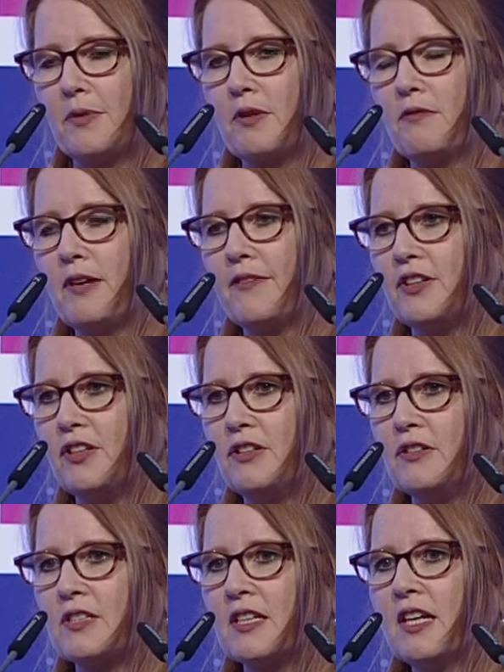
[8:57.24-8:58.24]

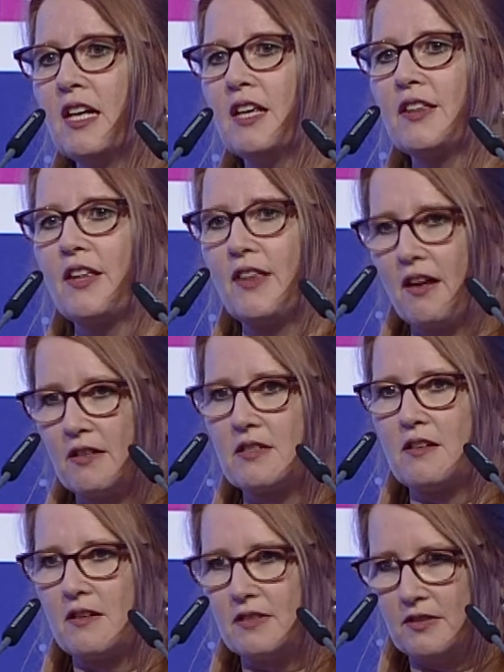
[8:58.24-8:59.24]
revenues, then they are
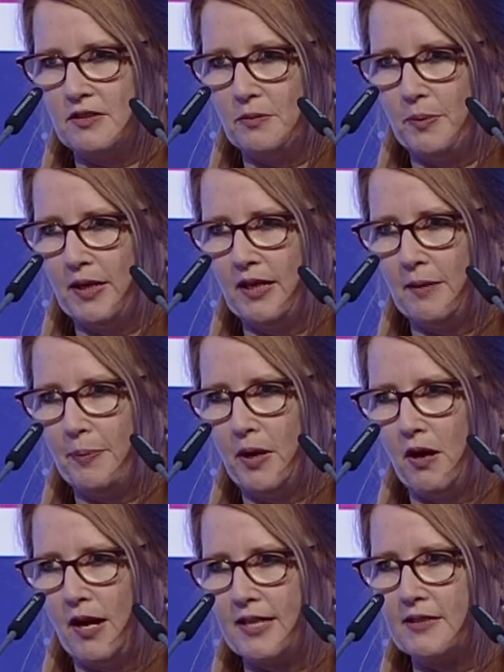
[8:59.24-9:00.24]
starting to be
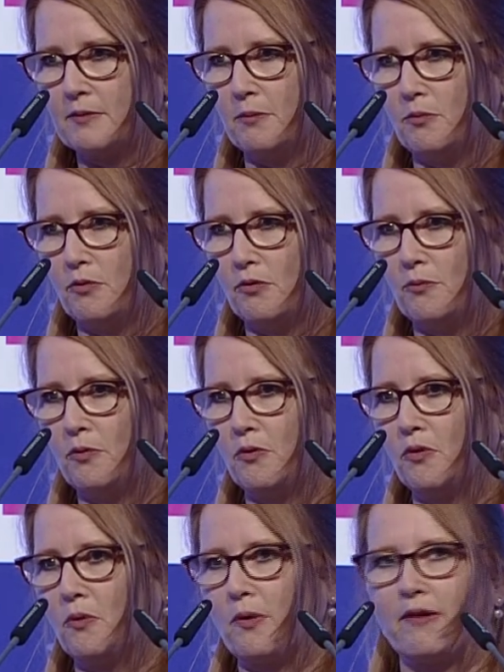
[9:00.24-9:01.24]
applied more and
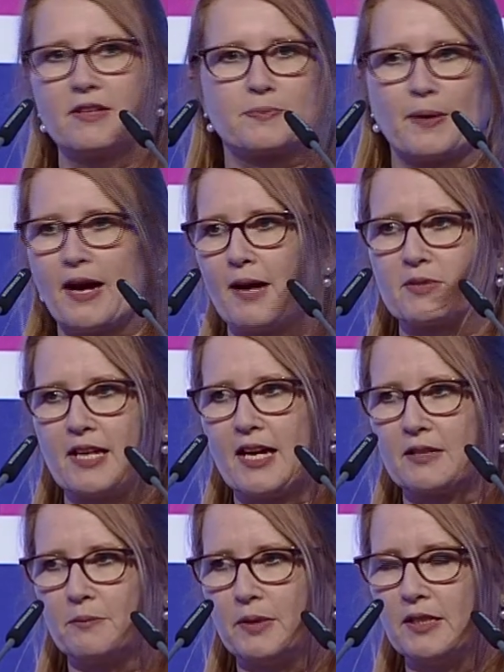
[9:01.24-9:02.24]
more, whereas perhaps they
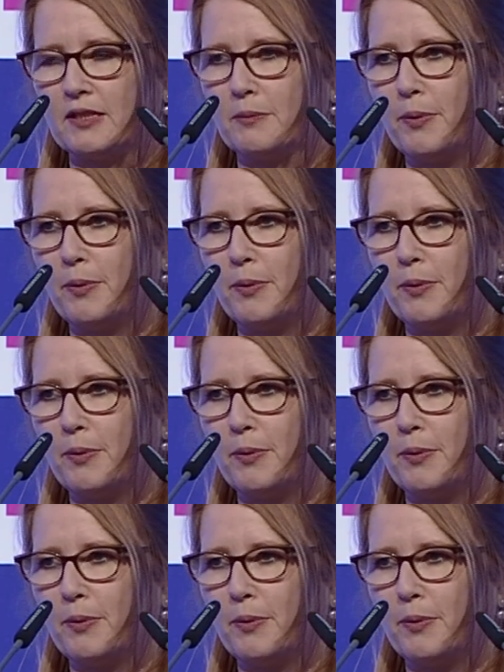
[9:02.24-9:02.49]
hadn't been in the